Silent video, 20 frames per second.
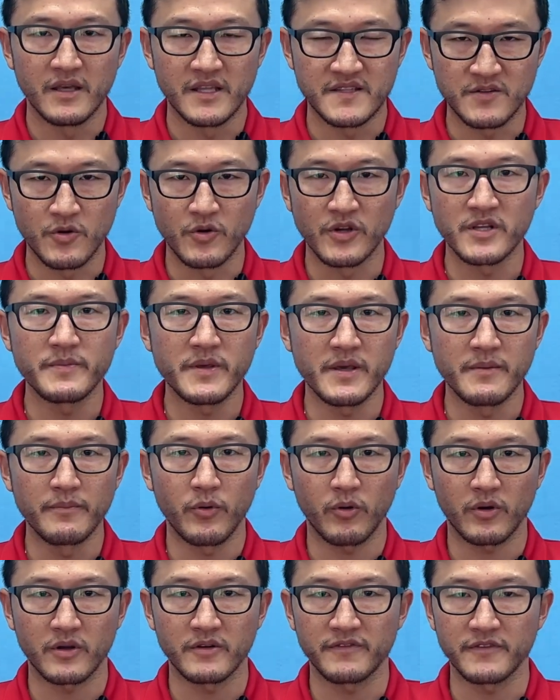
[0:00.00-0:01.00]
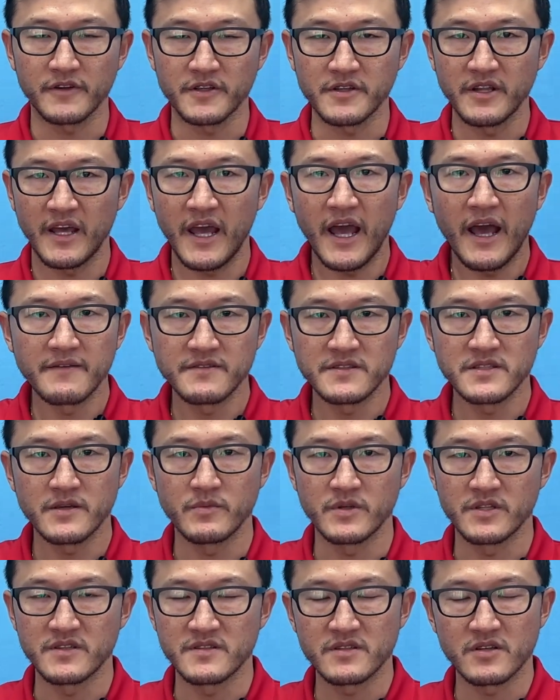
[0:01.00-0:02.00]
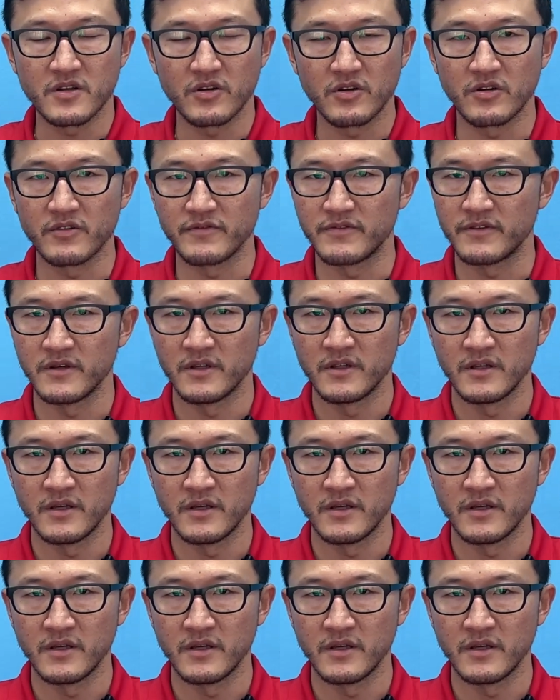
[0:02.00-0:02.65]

it's going to be important for you to have someone serve